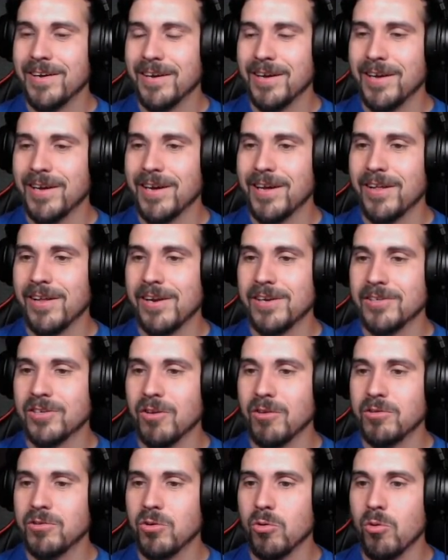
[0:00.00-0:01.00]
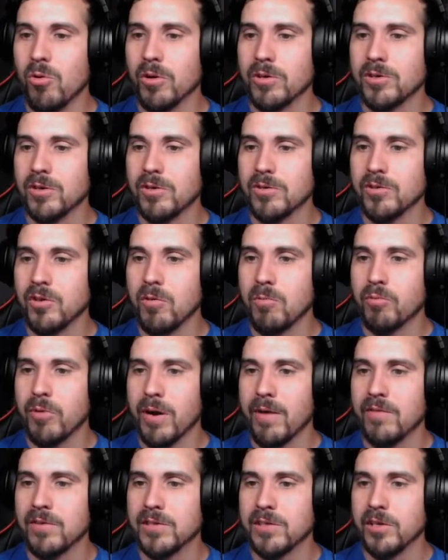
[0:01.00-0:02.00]
Uh, and there's no door, so there's no
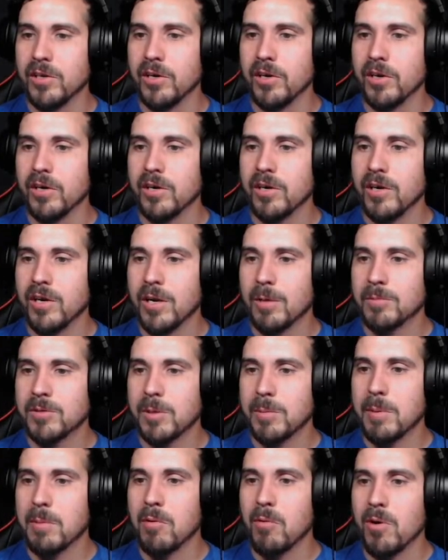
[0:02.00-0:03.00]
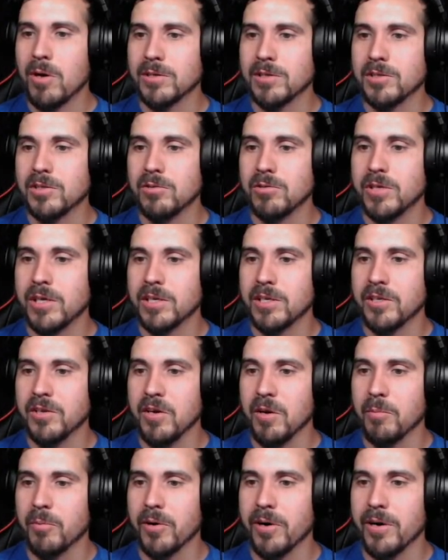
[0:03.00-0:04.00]
privacy here. I'm just going to be able to watch this dude take a
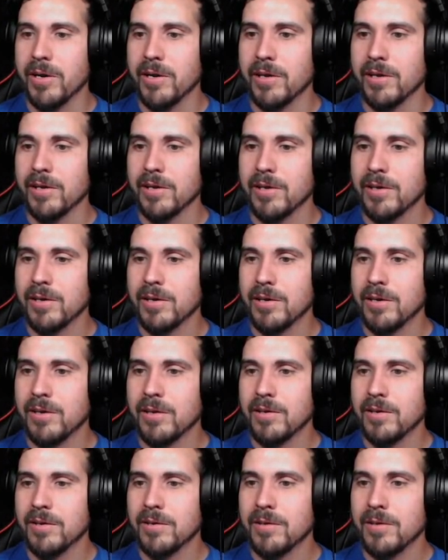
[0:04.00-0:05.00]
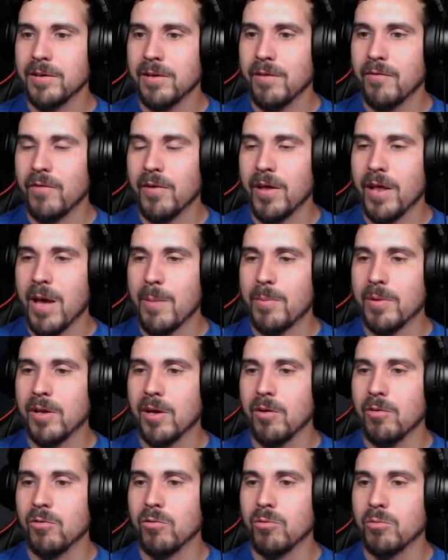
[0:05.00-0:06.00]
dump, right? If it happened.
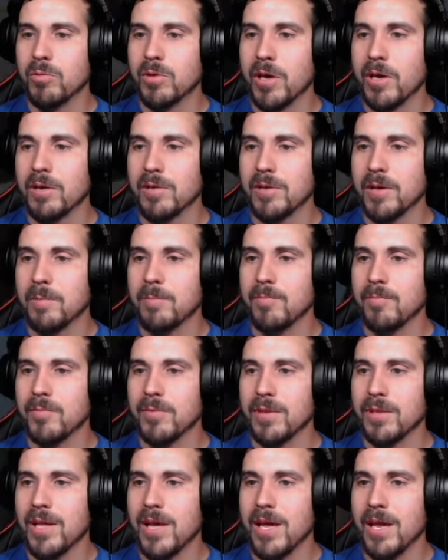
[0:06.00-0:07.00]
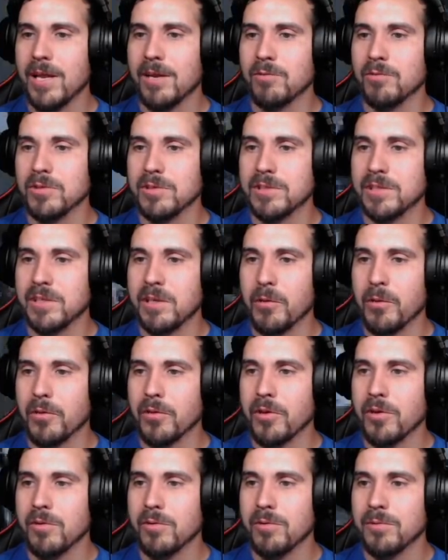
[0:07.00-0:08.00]
Oh, okay. Yep. I didn't really see anything, though.